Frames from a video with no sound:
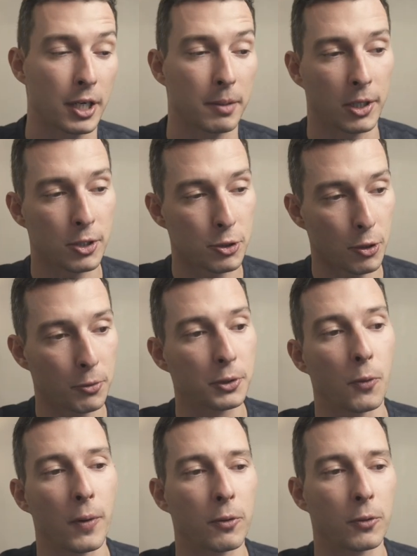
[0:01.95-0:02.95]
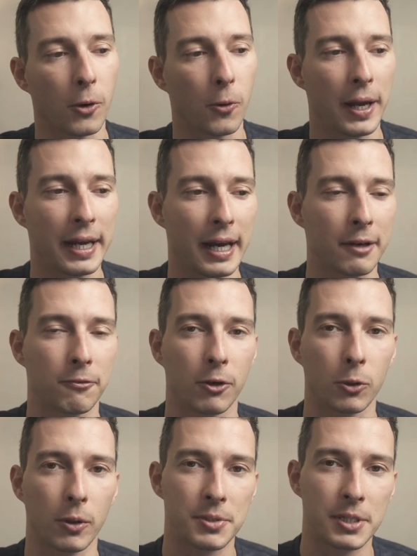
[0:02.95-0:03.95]
I'm going to show you the WellGrow AI
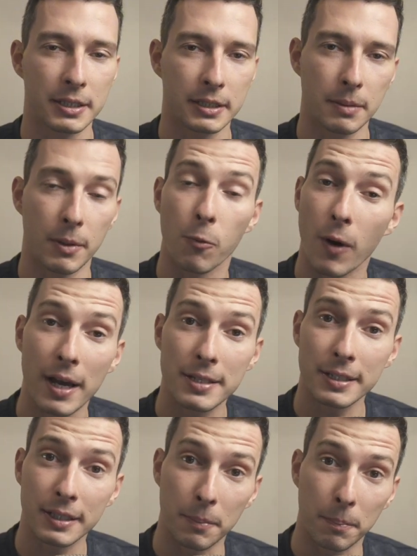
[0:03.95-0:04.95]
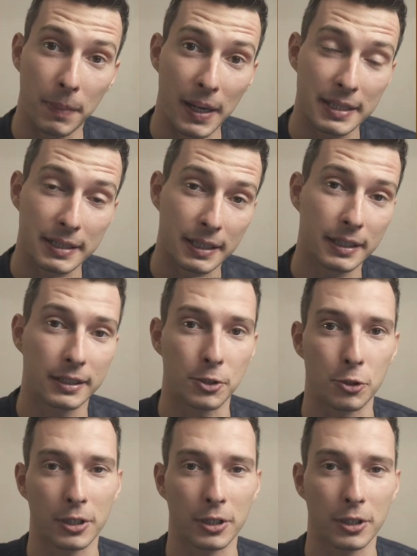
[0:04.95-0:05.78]
follow-up system and why is it the best thing that you